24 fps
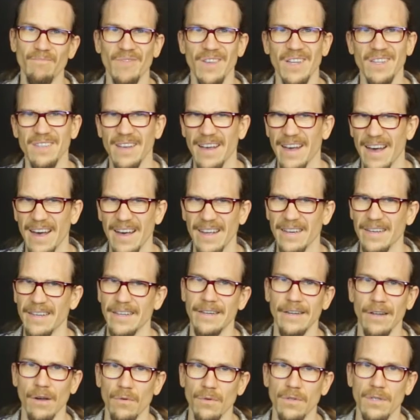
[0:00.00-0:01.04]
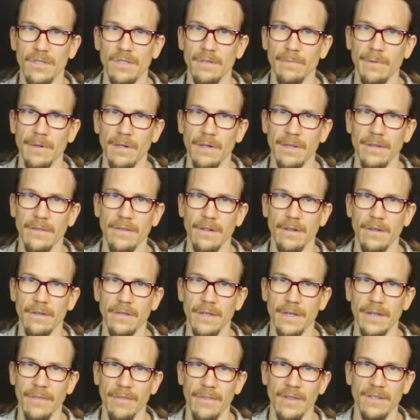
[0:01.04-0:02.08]
it's hardly noticeable
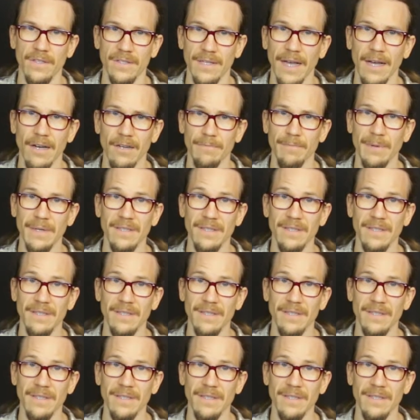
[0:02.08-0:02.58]
in the sound,